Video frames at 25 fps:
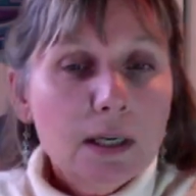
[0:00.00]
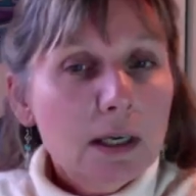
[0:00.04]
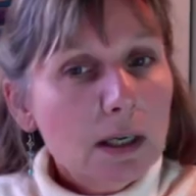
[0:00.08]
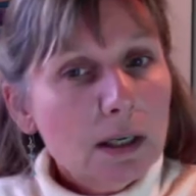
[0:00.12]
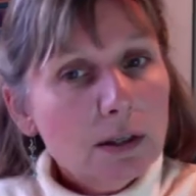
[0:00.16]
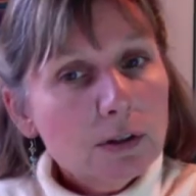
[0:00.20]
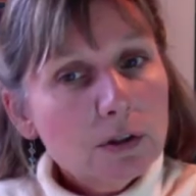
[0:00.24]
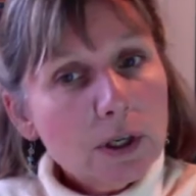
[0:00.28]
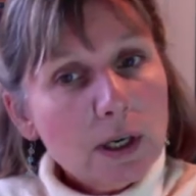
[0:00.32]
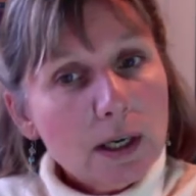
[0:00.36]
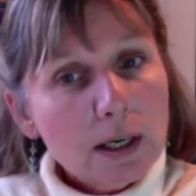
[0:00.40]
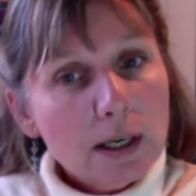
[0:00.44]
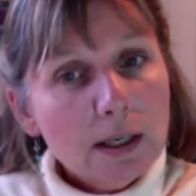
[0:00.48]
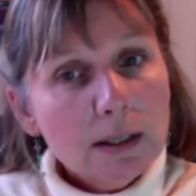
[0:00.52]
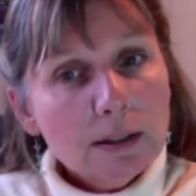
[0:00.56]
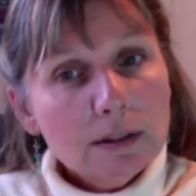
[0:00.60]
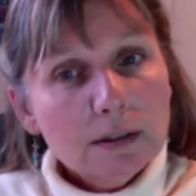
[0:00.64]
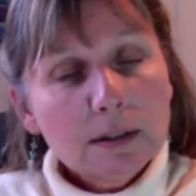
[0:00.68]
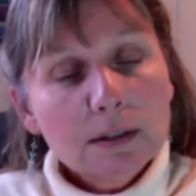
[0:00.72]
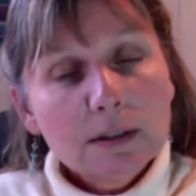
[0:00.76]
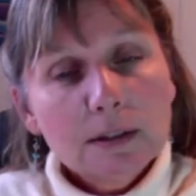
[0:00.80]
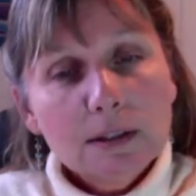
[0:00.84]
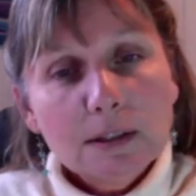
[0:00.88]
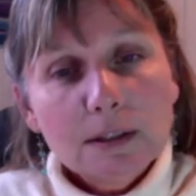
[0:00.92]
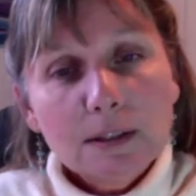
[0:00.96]
Try it.
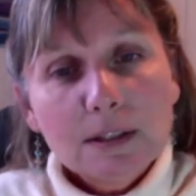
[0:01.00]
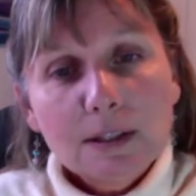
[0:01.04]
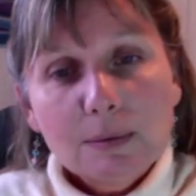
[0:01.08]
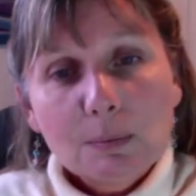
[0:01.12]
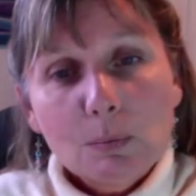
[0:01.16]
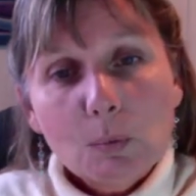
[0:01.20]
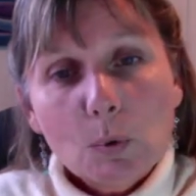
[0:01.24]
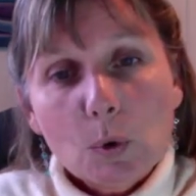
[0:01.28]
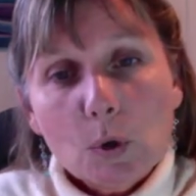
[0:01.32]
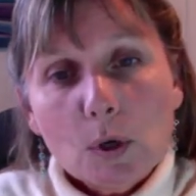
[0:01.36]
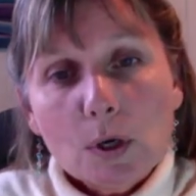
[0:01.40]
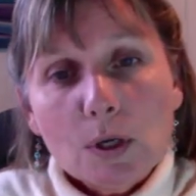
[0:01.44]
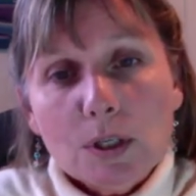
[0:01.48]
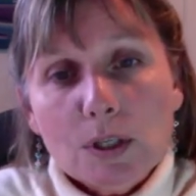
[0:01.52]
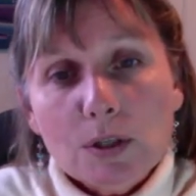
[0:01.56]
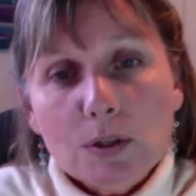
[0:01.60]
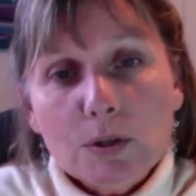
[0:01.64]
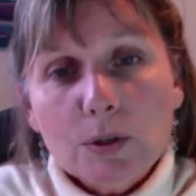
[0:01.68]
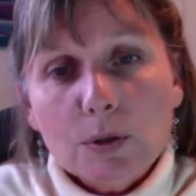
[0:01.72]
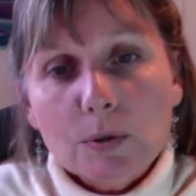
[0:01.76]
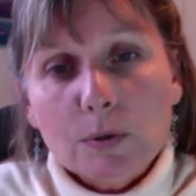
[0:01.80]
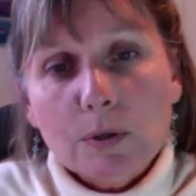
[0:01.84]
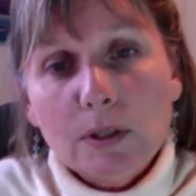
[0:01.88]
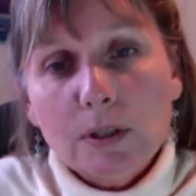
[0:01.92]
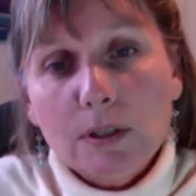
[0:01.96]
The more you
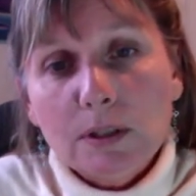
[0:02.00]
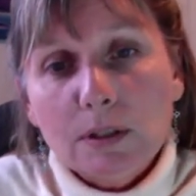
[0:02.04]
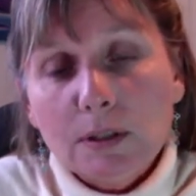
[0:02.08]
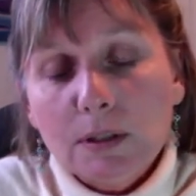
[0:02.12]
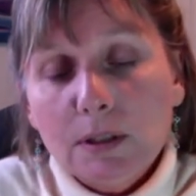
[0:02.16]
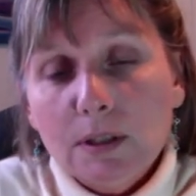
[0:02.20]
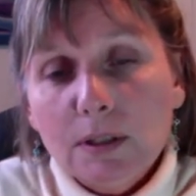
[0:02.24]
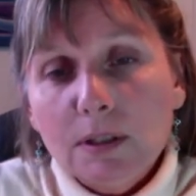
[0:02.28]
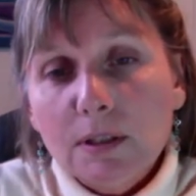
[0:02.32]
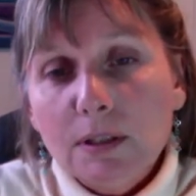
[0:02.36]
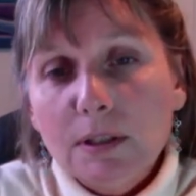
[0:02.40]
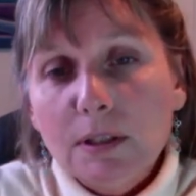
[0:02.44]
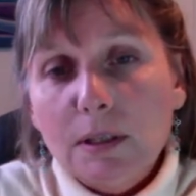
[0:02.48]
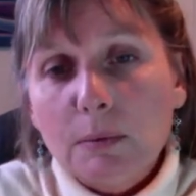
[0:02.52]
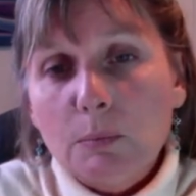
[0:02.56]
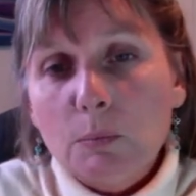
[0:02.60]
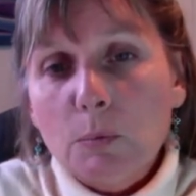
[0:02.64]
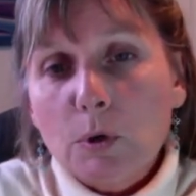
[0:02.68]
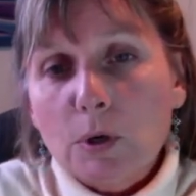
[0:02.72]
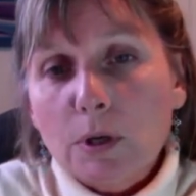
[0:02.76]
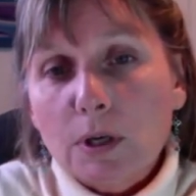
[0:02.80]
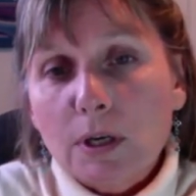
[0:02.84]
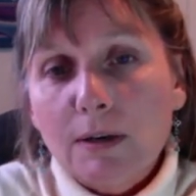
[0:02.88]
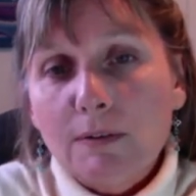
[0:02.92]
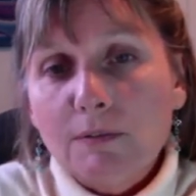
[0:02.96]
do it, the
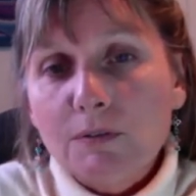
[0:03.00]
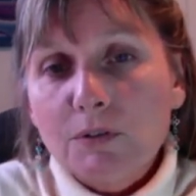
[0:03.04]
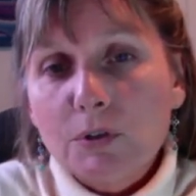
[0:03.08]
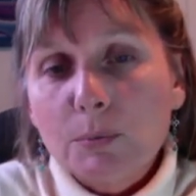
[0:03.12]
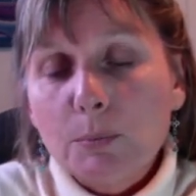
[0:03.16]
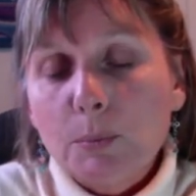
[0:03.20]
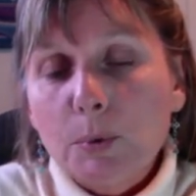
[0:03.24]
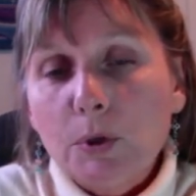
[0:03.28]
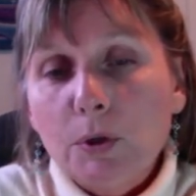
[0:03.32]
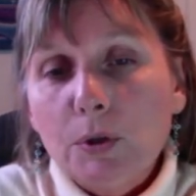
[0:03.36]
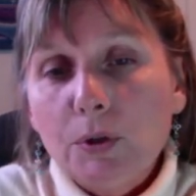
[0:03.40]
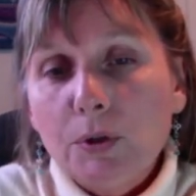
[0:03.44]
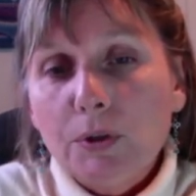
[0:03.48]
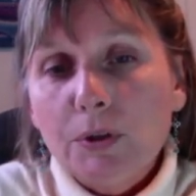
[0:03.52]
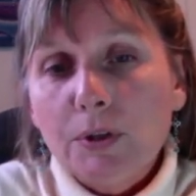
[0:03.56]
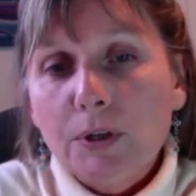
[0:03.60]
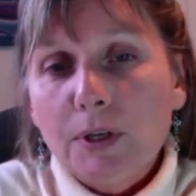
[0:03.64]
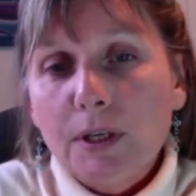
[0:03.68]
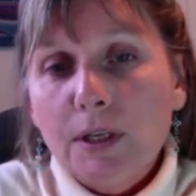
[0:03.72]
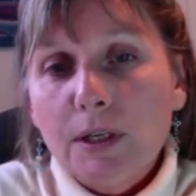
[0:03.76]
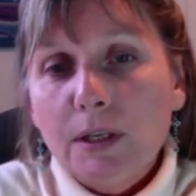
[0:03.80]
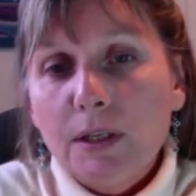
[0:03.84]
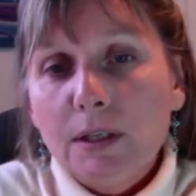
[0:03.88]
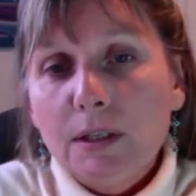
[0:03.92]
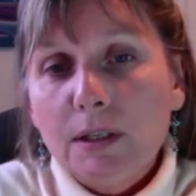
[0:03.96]
more comfortable
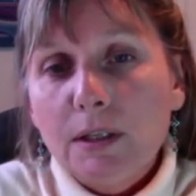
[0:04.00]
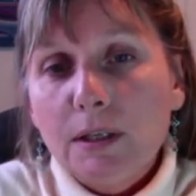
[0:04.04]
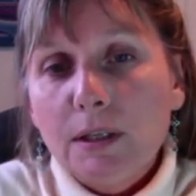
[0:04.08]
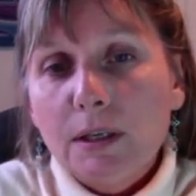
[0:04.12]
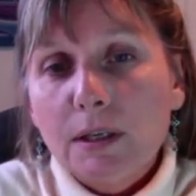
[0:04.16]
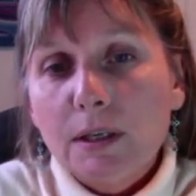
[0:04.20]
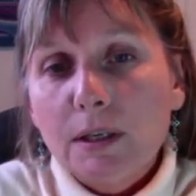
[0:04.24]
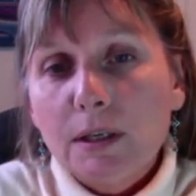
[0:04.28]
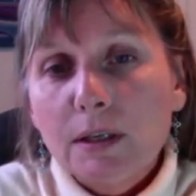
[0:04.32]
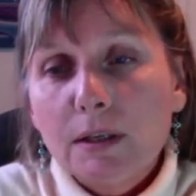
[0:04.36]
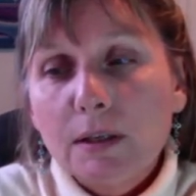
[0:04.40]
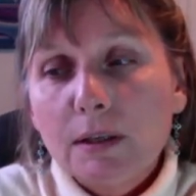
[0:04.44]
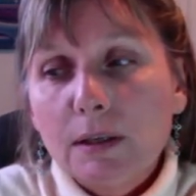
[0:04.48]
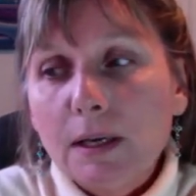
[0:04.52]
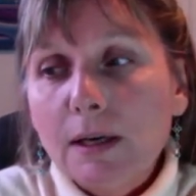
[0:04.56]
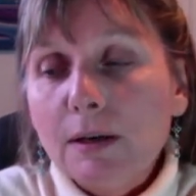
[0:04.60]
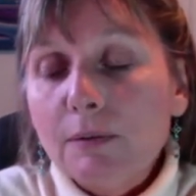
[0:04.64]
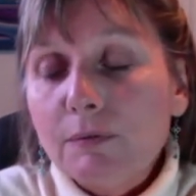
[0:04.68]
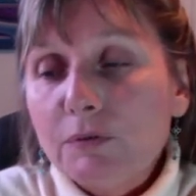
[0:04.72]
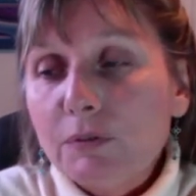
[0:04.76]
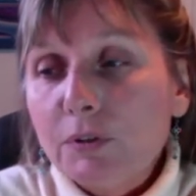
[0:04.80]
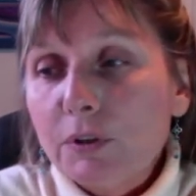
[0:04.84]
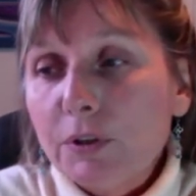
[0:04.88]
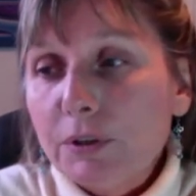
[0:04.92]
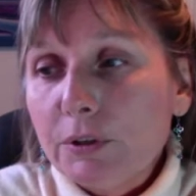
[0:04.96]
and
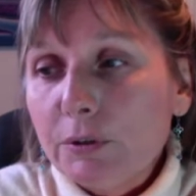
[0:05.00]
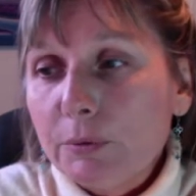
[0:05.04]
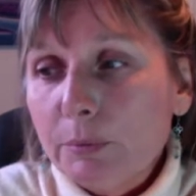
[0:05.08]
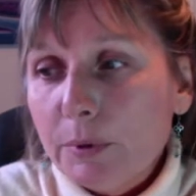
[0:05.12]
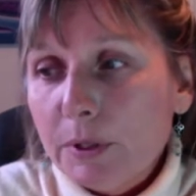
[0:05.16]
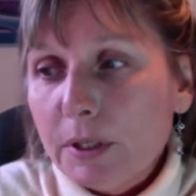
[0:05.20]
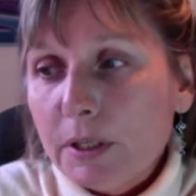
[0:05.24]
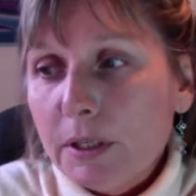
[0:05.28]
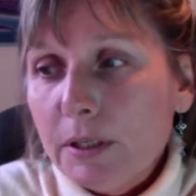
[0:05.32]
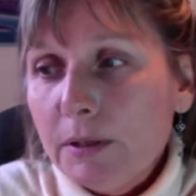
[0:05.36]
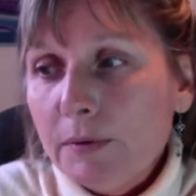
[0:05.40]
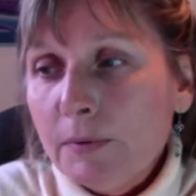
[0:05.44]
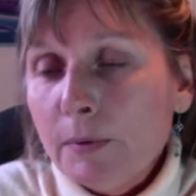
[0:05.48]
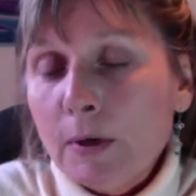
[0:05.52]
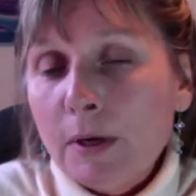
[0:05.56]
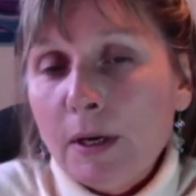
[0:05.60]
helpful it'll be.